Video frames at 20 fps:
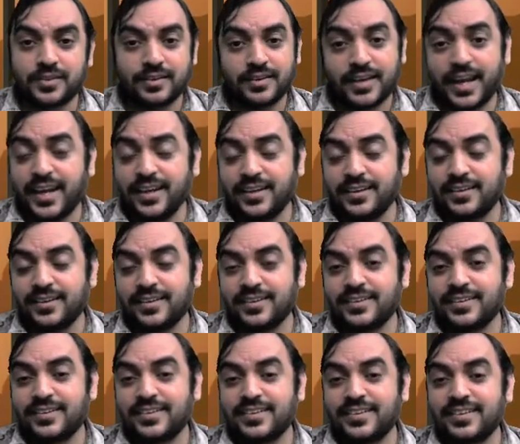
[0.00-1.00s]
Right?
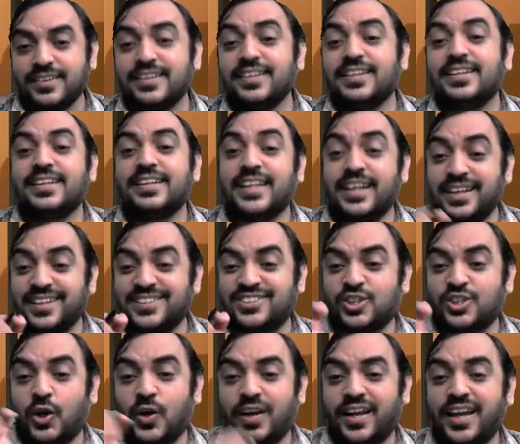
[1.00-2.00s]
That is
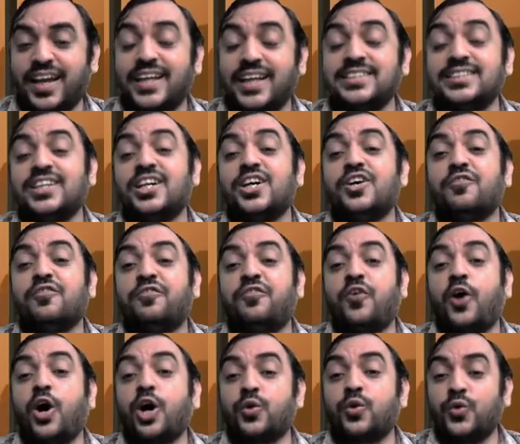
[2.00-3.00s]
called as
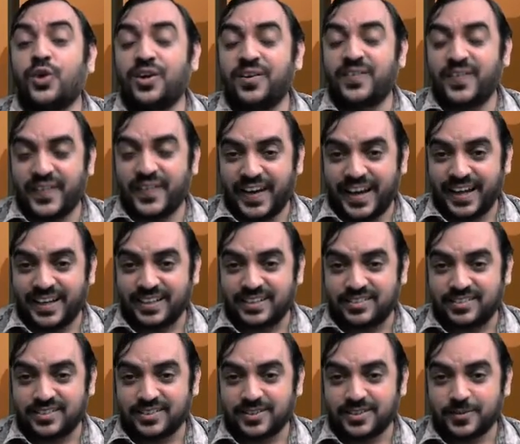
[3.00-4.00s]
forward
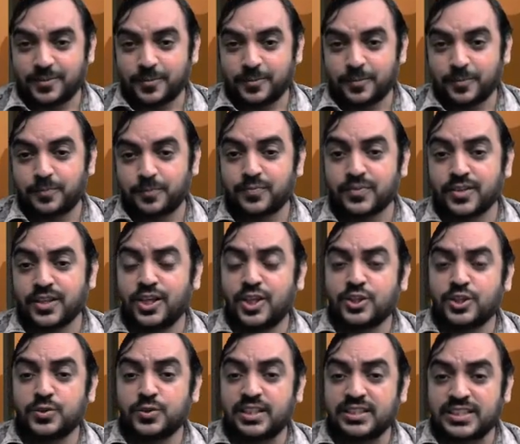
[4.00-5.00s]
rates.
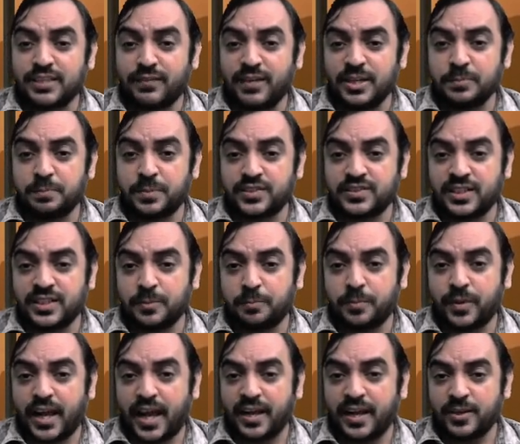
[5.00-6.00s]
So, the 7%
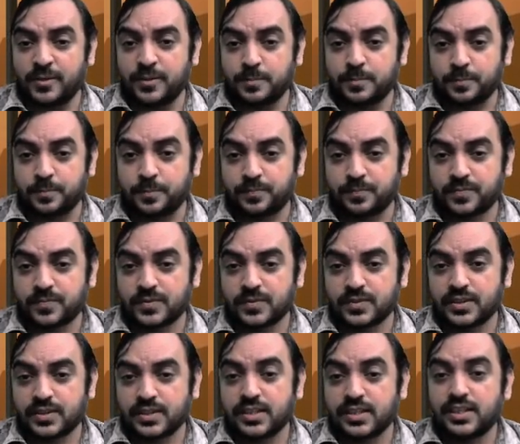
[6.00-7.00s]
per annum
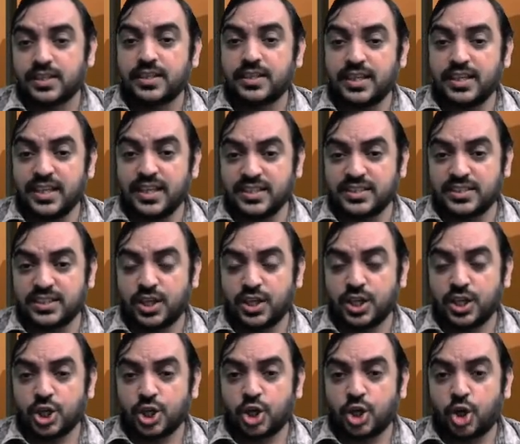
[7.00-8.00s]
is
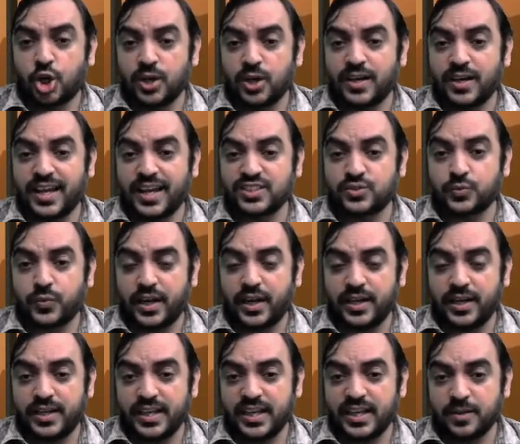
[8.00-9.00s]
called as
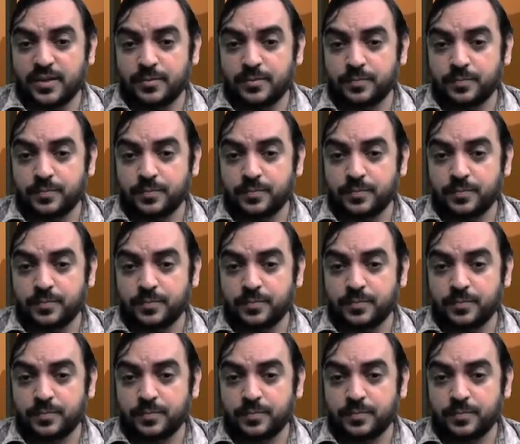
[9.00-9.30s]
YTM